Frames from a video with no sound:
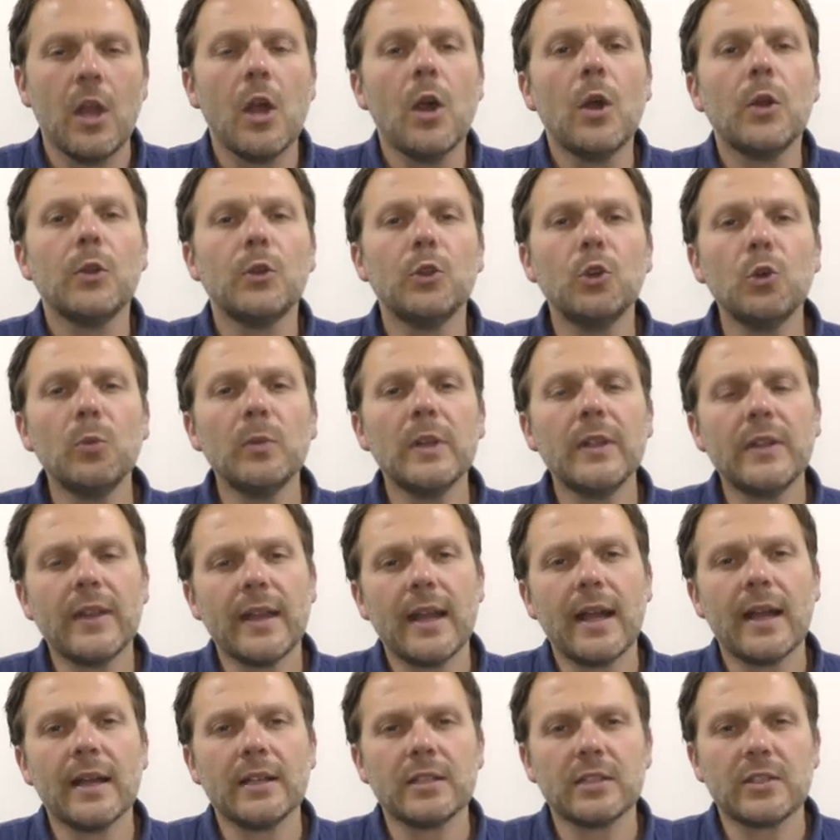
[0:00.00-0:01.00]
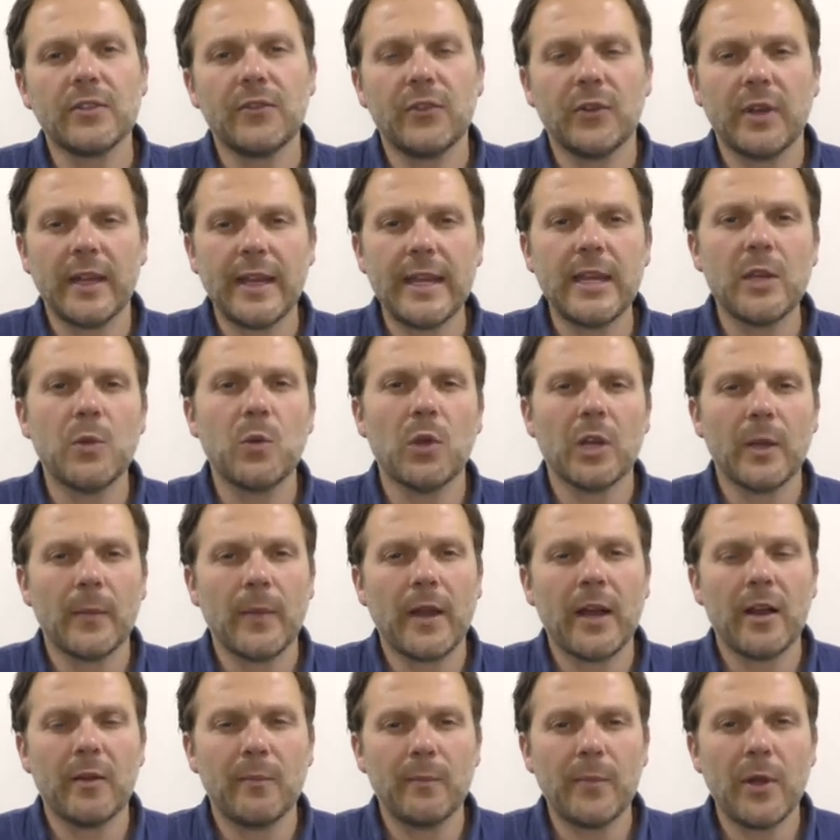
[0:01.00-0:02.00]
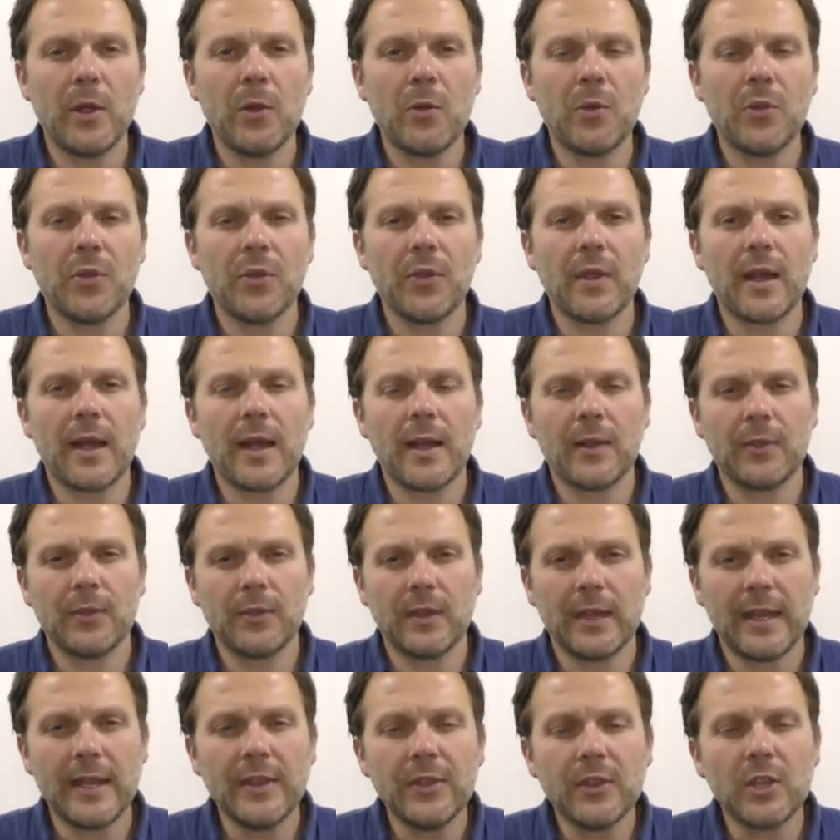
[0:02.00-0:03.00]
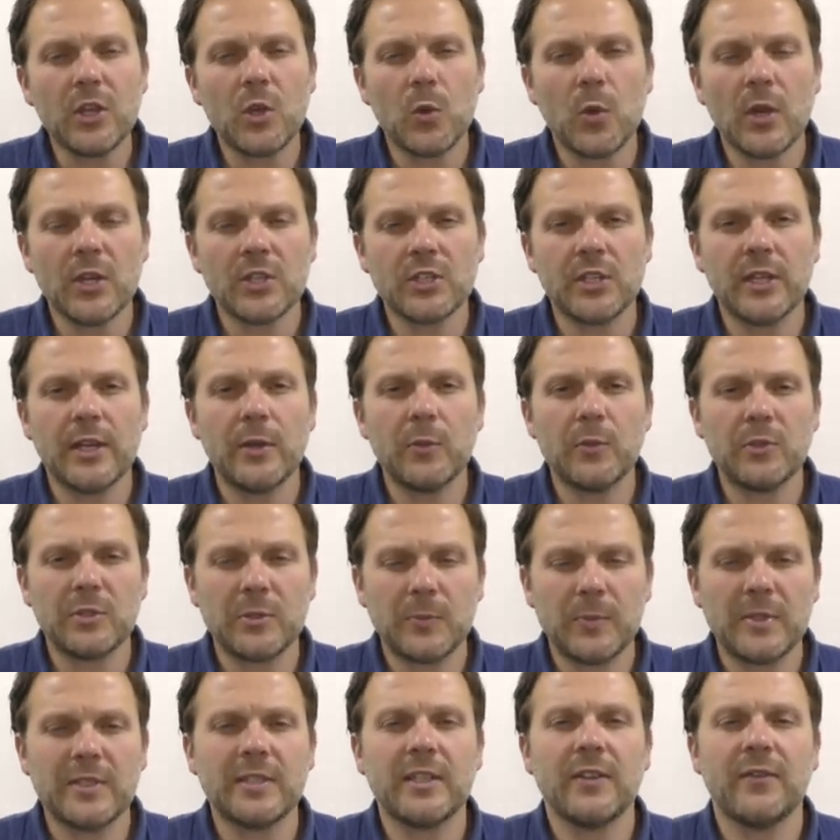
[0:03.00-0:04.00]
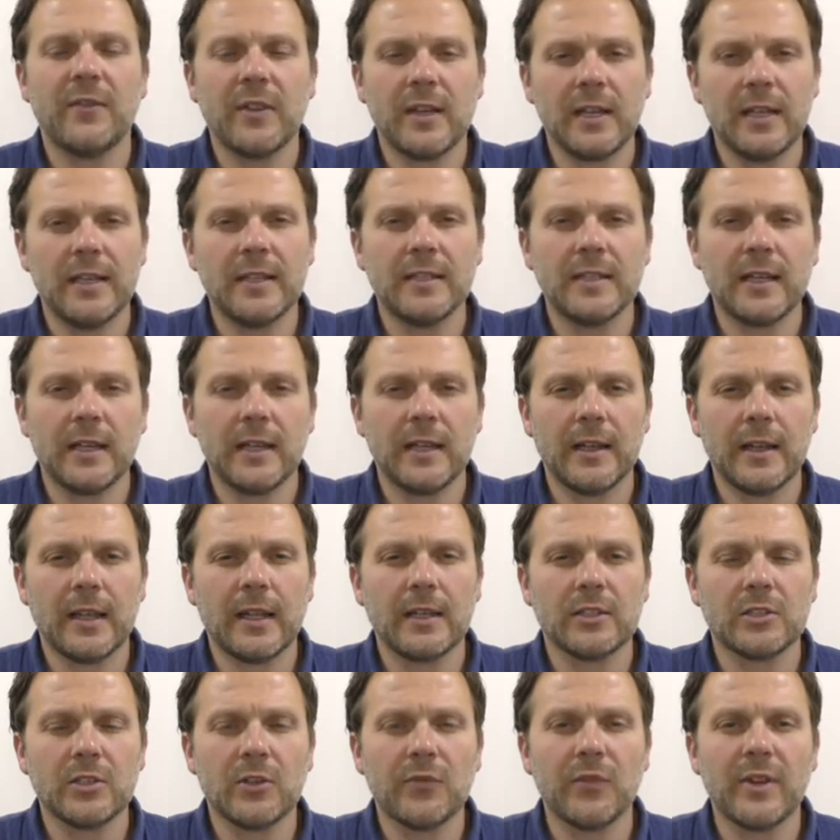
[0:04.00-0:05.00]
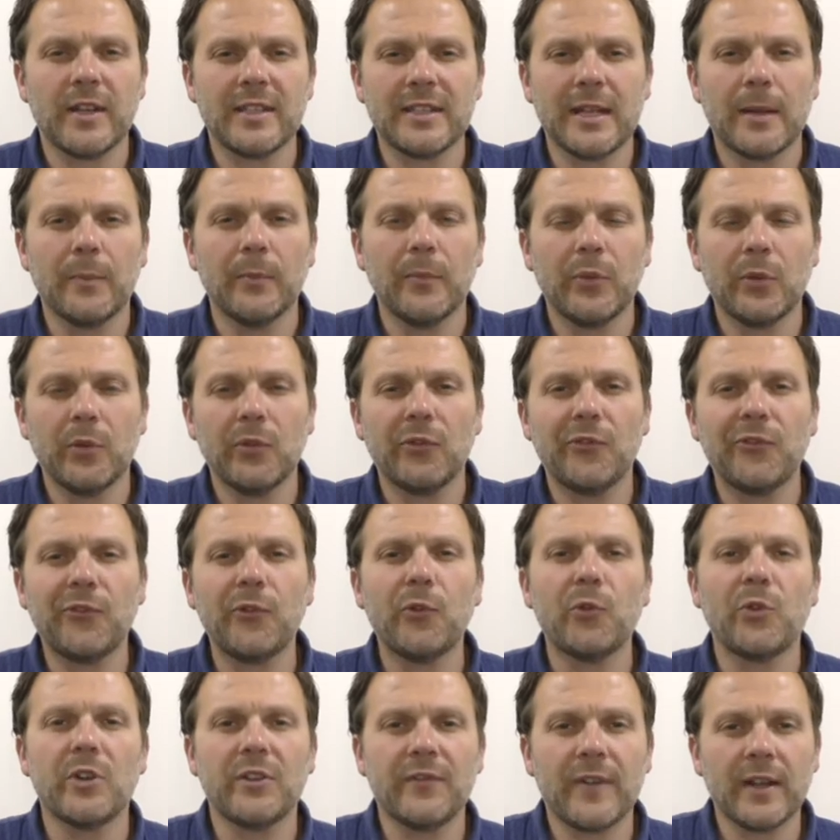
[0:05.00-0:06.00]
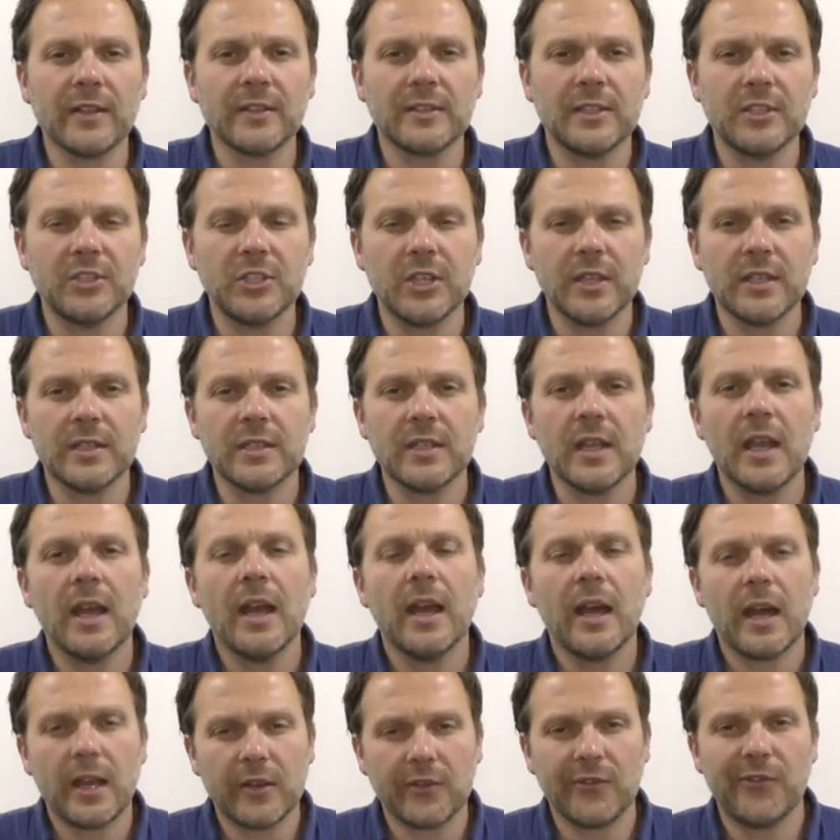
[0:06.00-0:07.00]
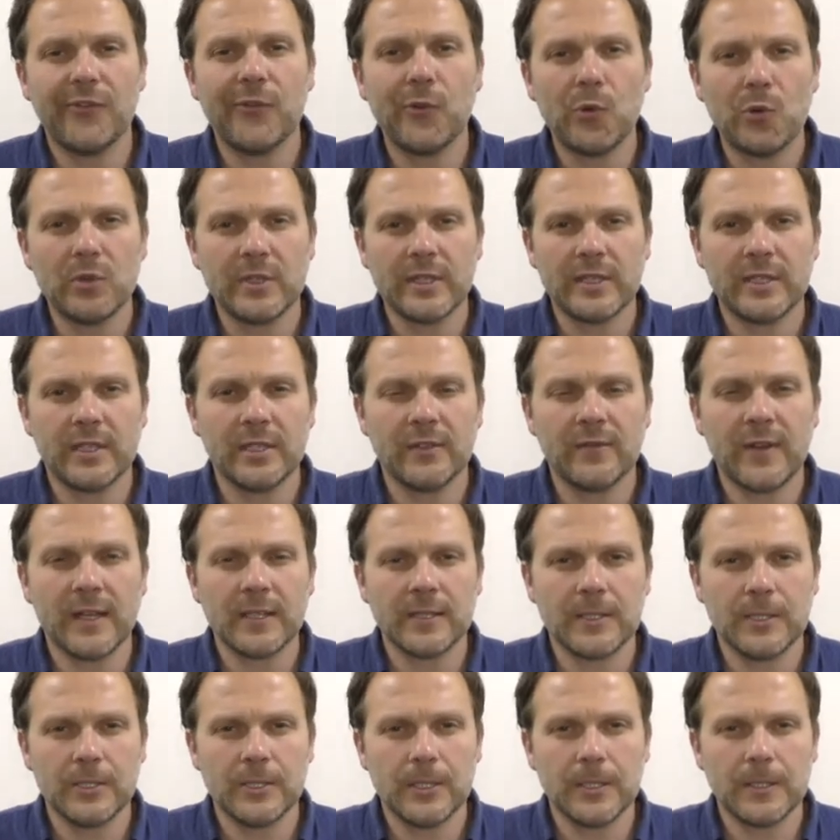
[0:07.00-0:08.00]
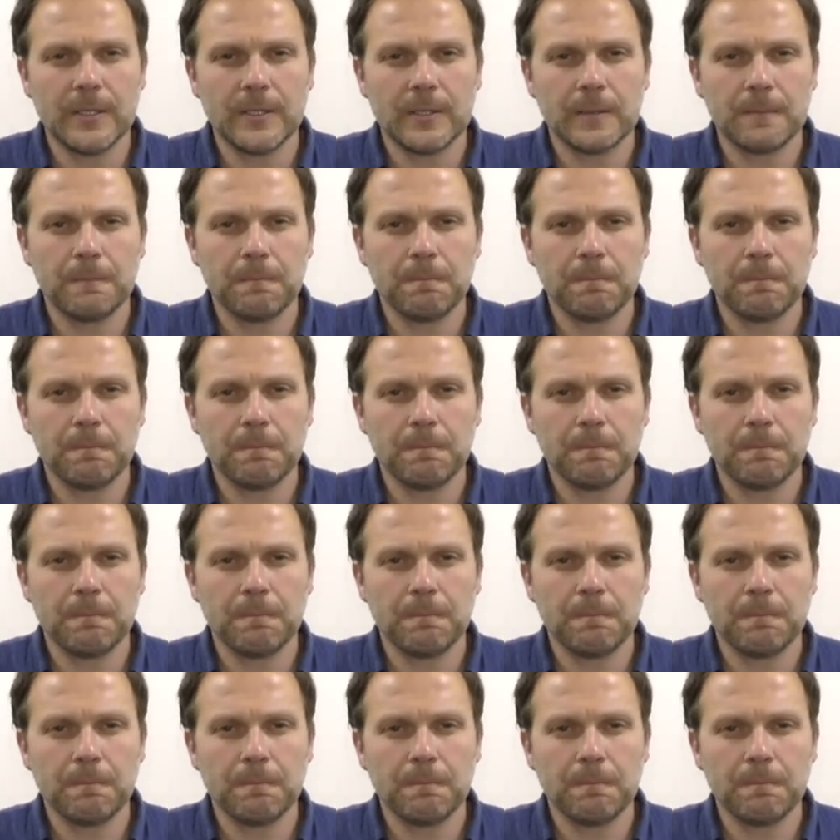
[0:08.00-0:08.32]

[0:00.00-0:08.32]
Normally they ask for an equal amount of both, and in the question it will specifically tell you that. So for example, 4 advantages and 4 disadvantages.